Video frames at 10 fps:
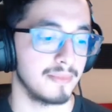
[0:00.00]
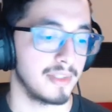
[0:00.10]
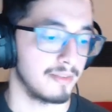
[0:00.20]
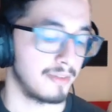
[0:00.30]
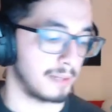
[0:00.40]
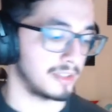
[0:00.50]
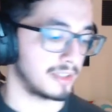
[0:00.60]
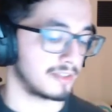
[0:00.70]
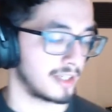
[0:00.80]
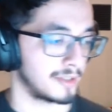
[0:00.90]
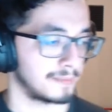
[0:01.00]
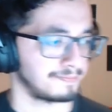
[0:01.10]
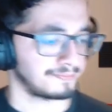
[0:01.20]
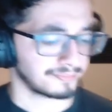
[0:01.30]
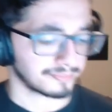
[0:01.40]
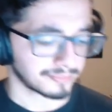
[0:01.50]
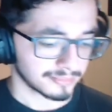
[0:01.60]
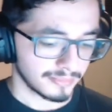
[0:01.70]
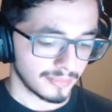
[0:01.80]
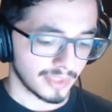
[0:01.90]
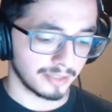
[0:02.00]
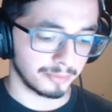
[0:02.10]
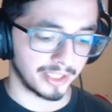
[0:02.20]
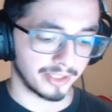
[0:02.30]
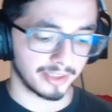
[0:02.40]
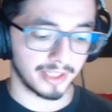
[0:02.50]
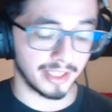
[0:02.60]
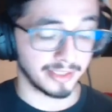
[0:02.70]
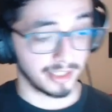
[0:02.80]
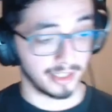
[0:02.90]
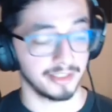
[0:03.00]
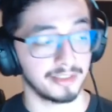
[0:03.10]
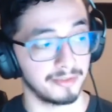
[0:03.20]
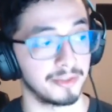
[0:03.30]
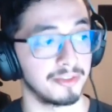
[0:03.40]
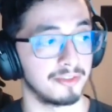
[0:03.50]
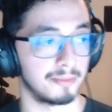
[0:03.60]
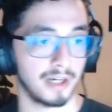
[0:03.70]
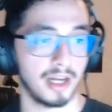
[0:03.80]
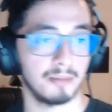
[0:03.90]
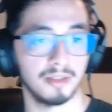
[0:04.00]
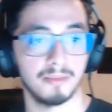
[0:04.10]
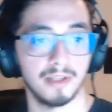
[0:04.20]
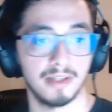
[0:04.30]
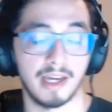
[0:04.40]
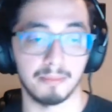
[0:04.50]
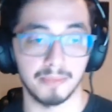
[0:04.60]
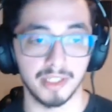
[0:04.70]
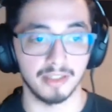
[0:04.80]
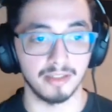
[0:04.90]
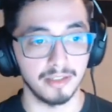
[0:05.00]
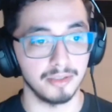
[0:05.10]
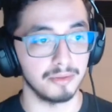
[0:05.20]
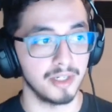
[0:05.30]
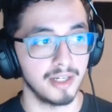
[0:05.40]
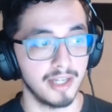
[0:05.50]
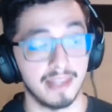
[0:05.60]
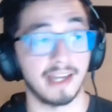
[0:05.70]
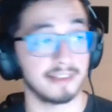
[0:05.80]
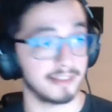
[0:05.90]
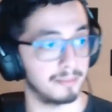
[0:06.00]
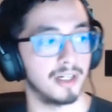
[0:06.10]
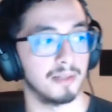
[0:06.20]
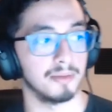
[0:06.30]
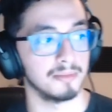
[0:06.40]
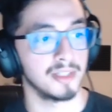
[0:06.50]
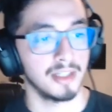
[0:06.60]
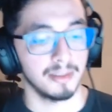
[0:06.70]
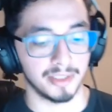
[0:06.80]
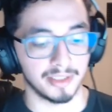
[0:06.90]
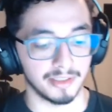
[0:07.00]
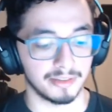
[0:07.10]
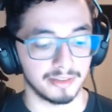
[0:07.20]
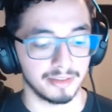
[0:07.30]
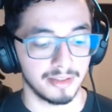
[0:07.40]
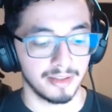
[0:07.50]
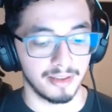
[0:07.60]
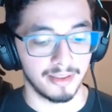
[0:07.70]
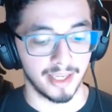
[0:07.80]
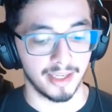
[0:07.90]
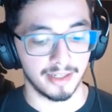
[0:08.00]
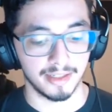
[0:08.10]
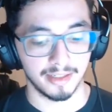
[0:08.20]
family, etc., with it's us versus the problem, not me and you, and that's the problem, because then